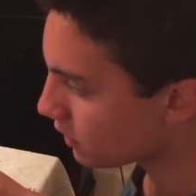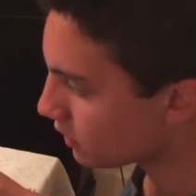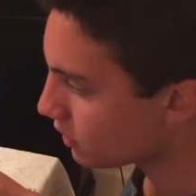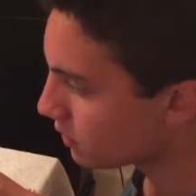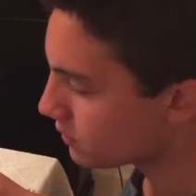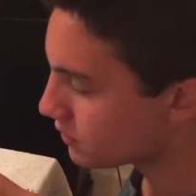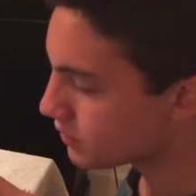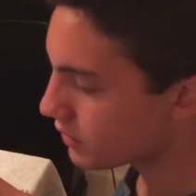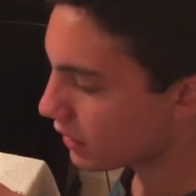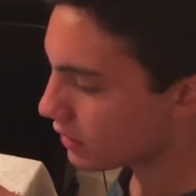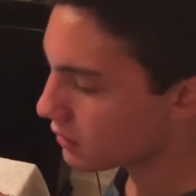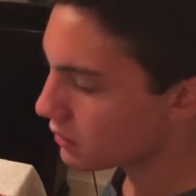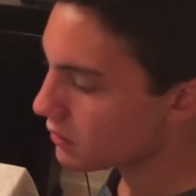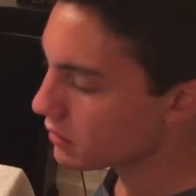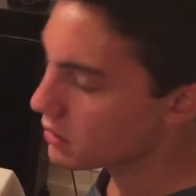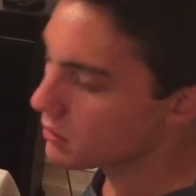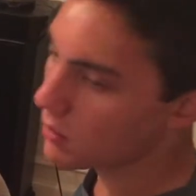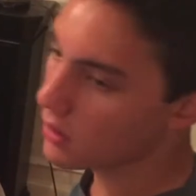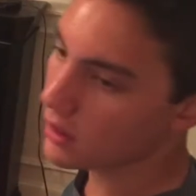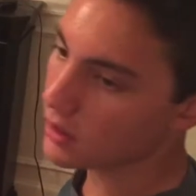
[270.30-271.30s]
you
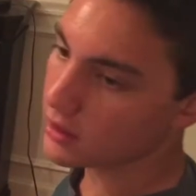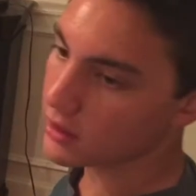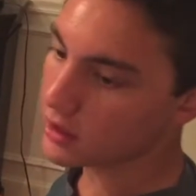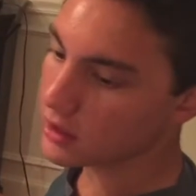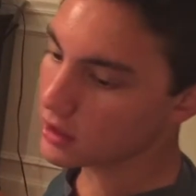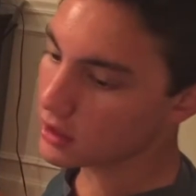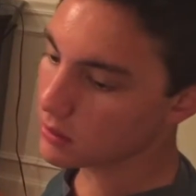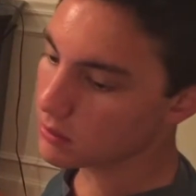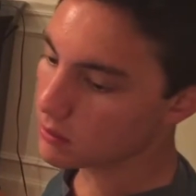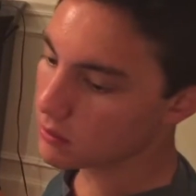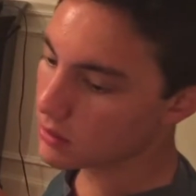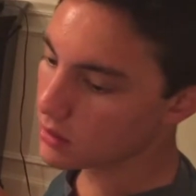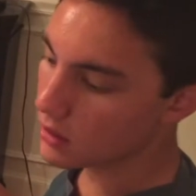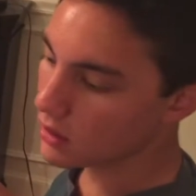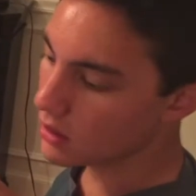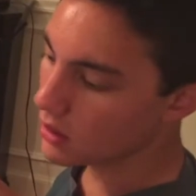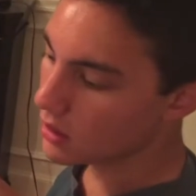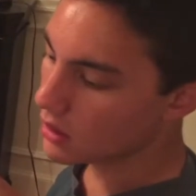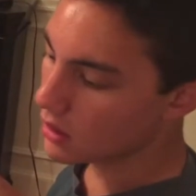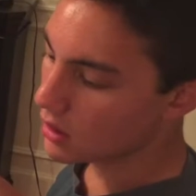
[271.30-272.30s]
generally want to keep
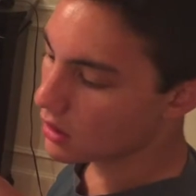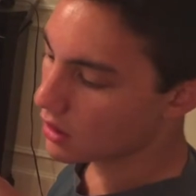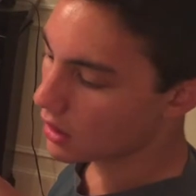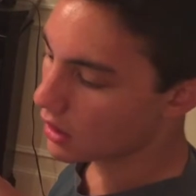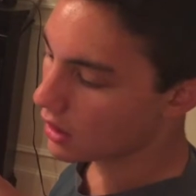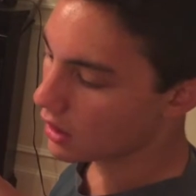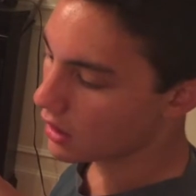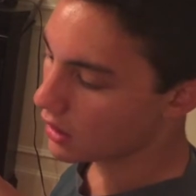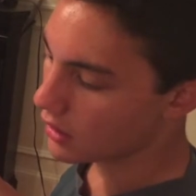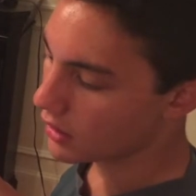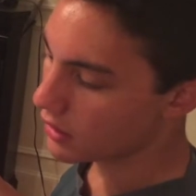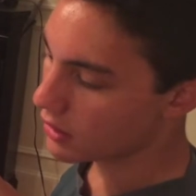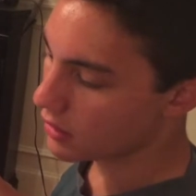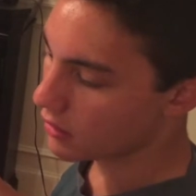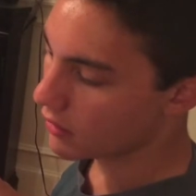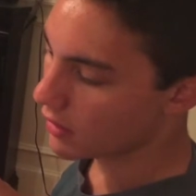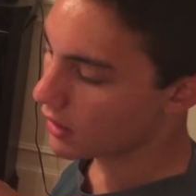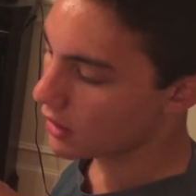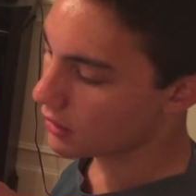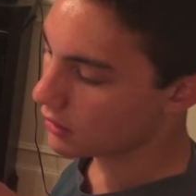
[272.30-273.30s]
it
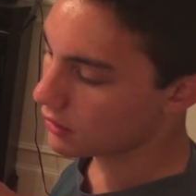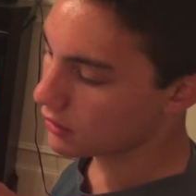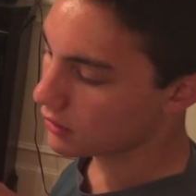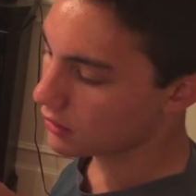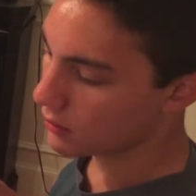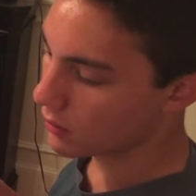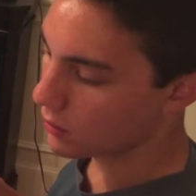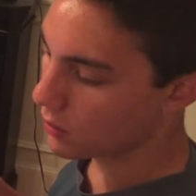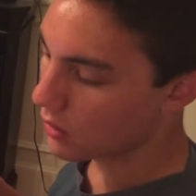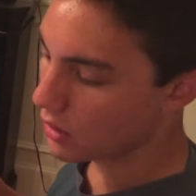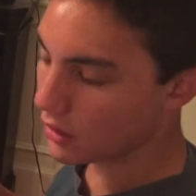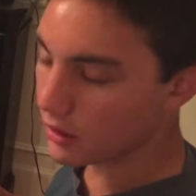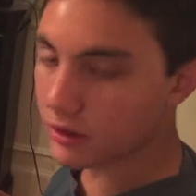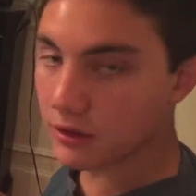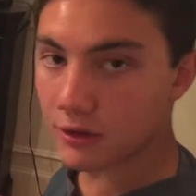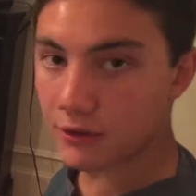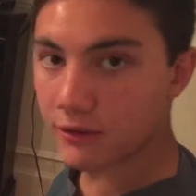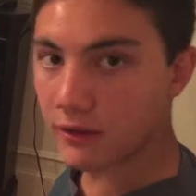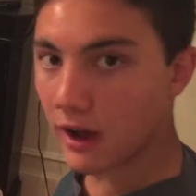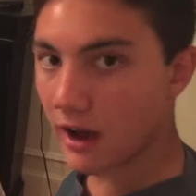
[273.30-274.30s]
around
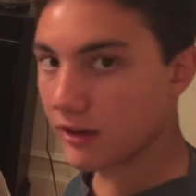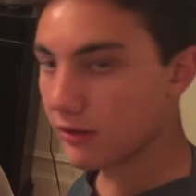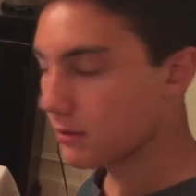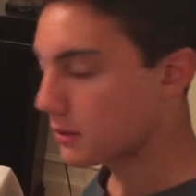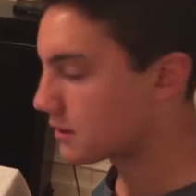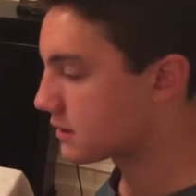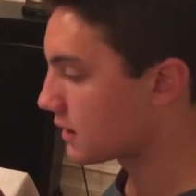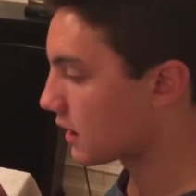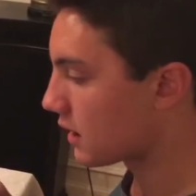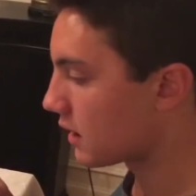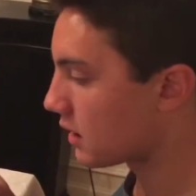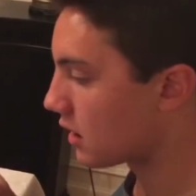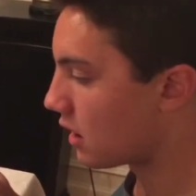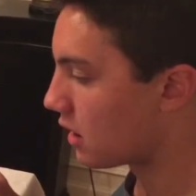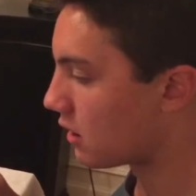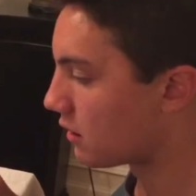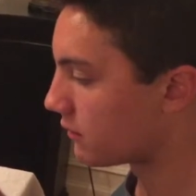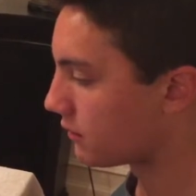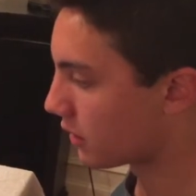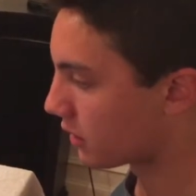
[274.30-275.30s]
1 to 5%
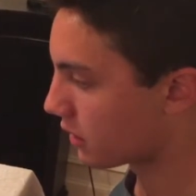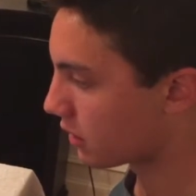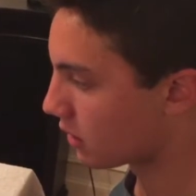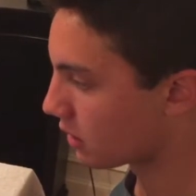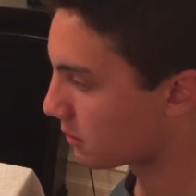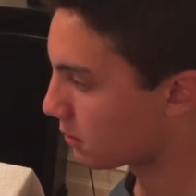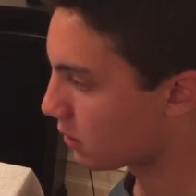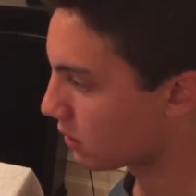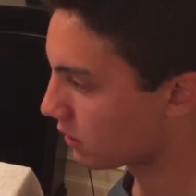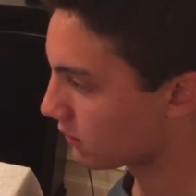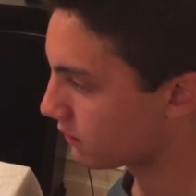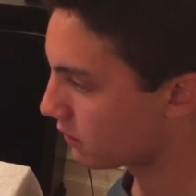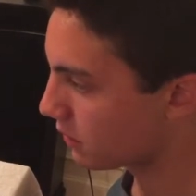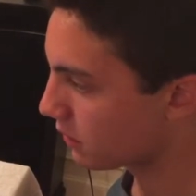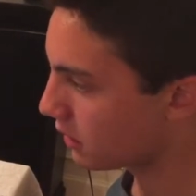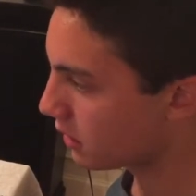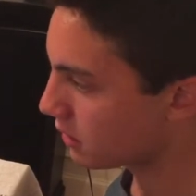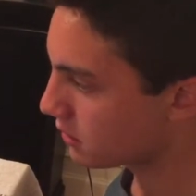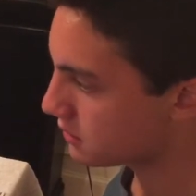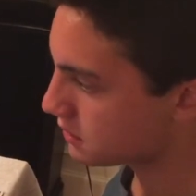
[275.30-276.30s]
of your current
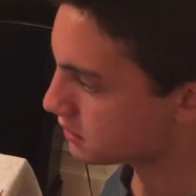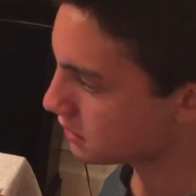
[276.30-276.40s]
portfolio.